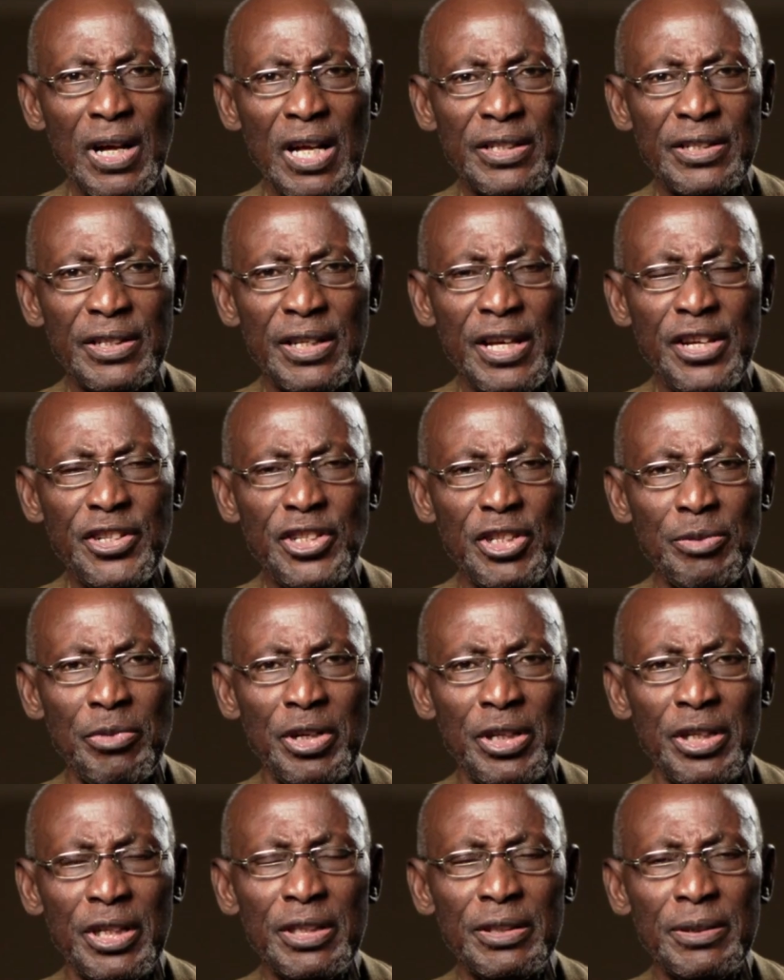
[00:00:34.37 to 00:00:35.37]
has
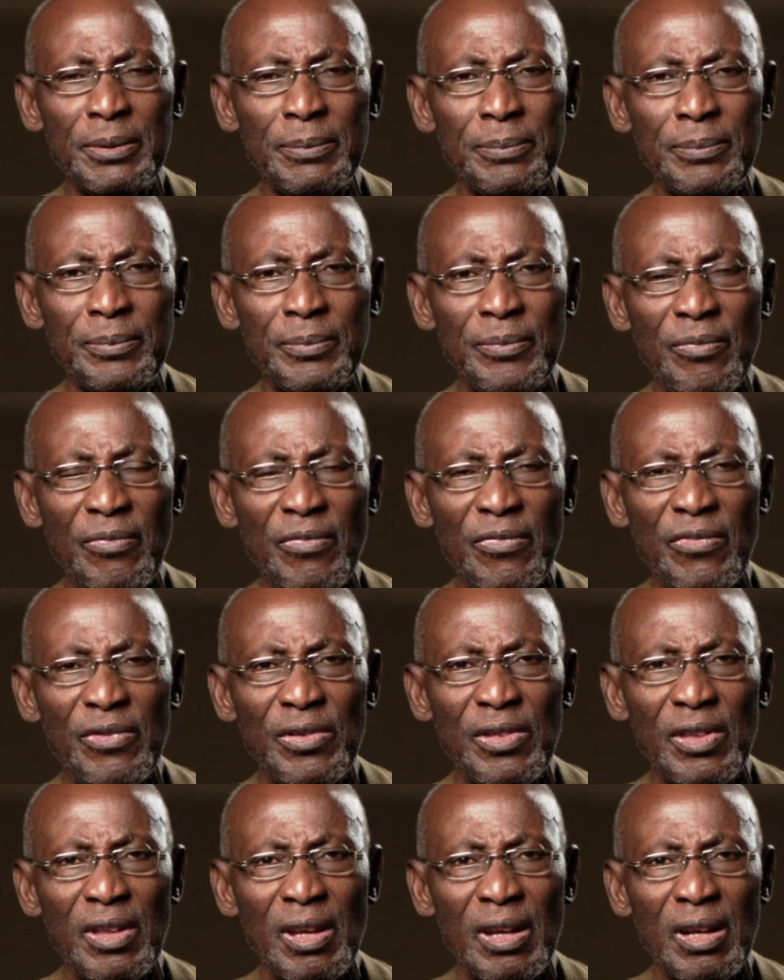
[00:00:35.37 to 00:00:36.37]
estimated
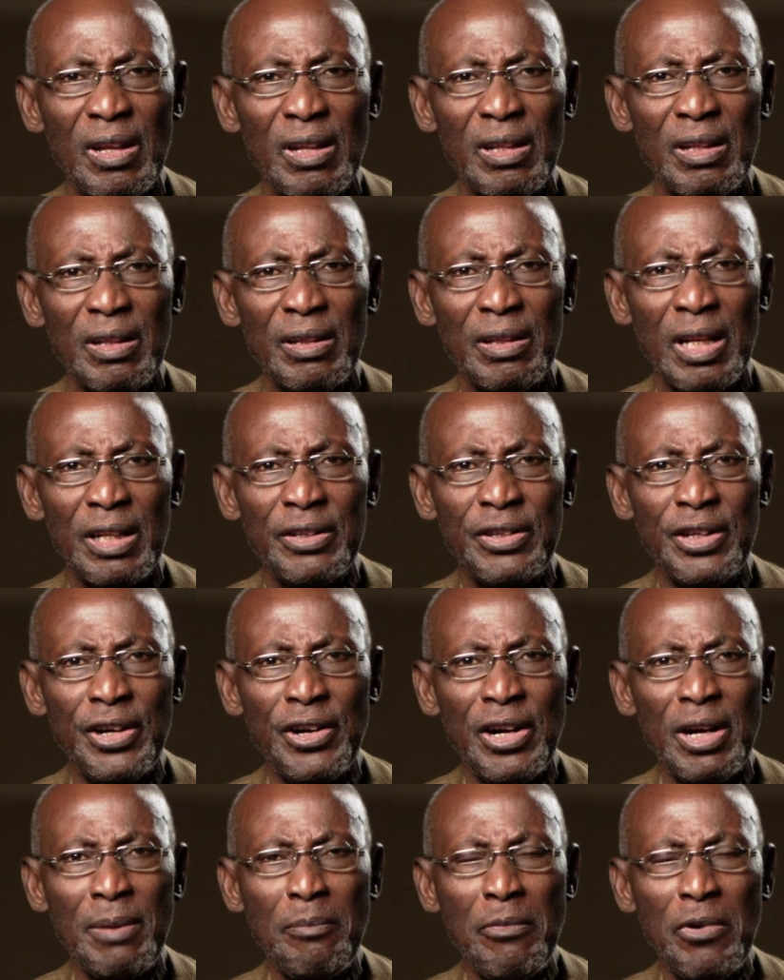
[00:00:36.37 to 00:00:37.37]
that
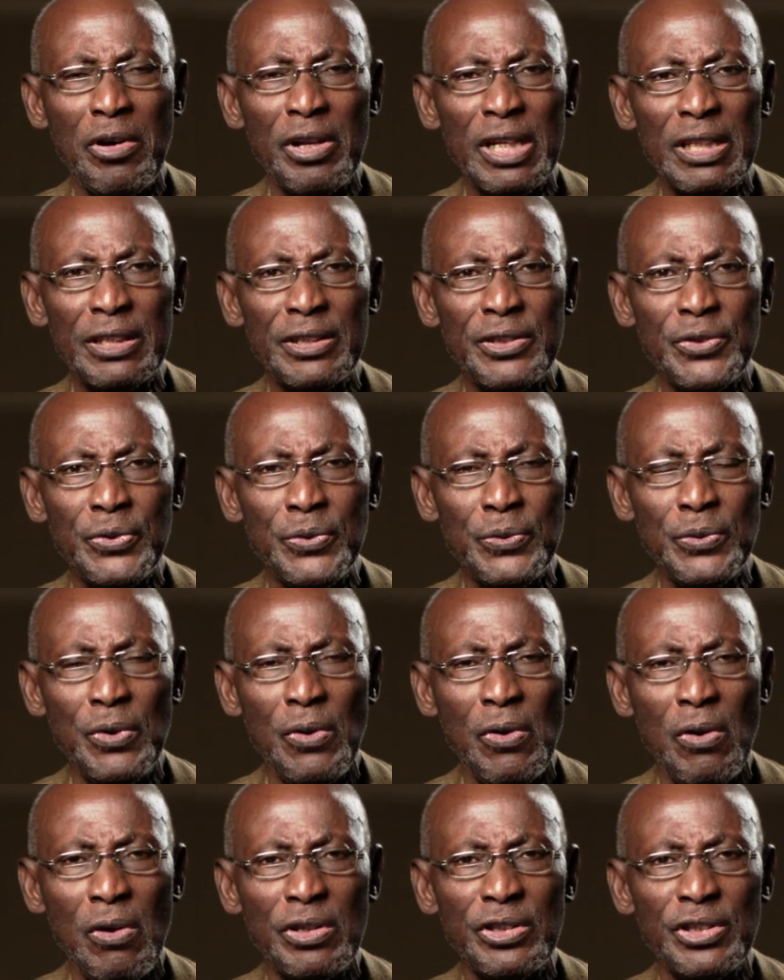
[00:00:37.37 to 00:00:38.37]
there are more than
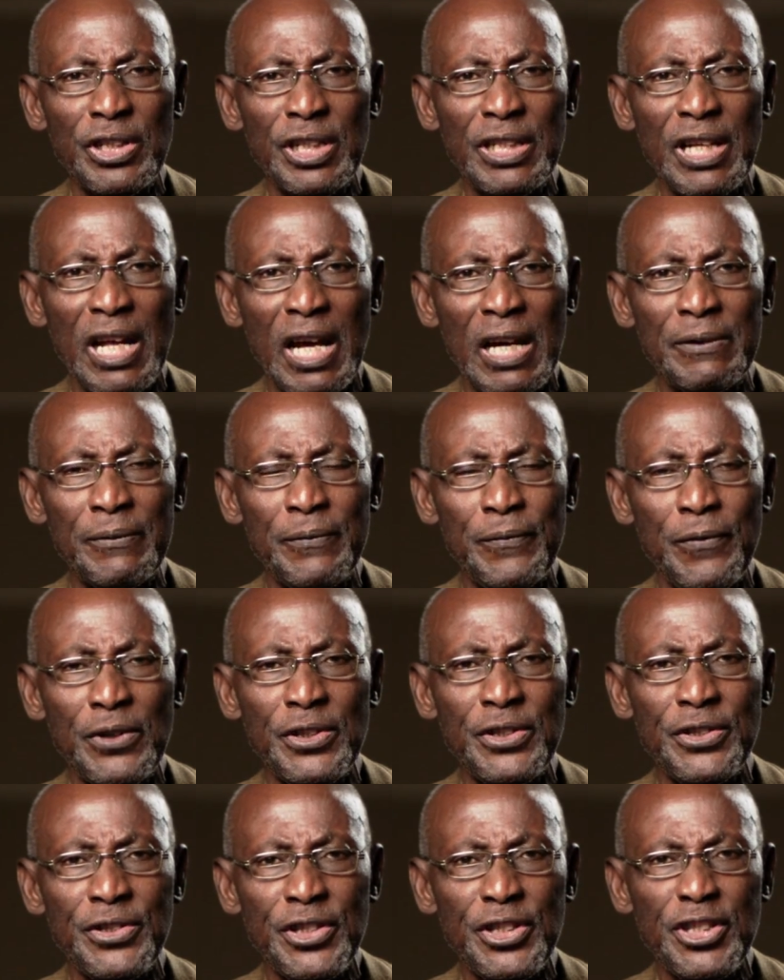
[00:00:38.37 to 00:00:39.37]

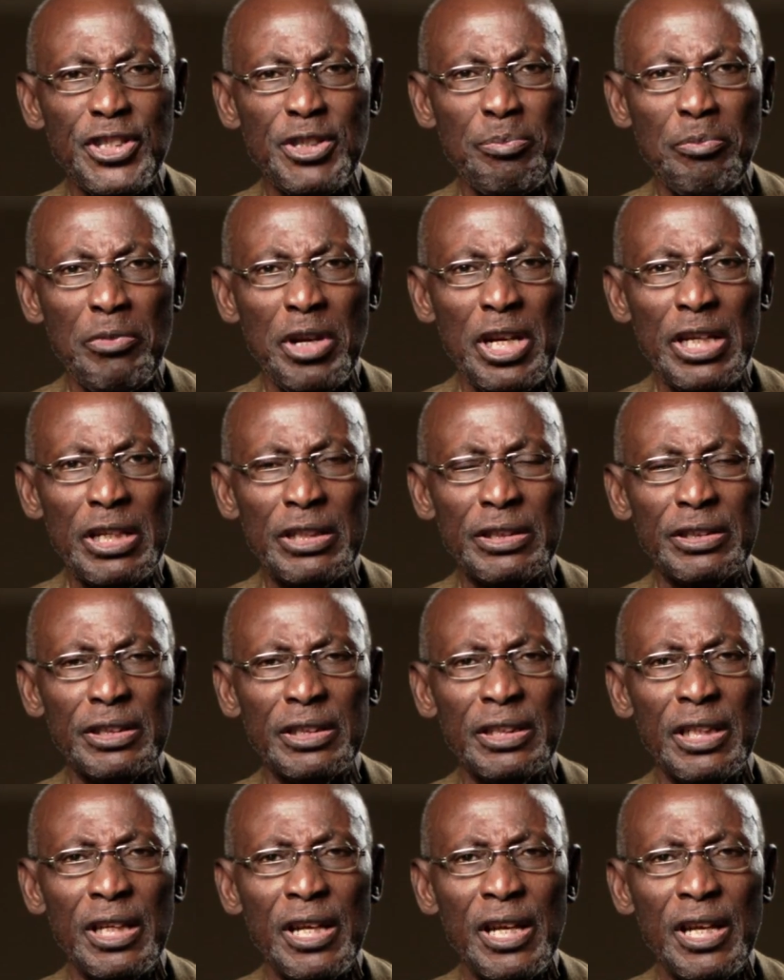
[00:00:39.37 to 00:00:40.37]
246 million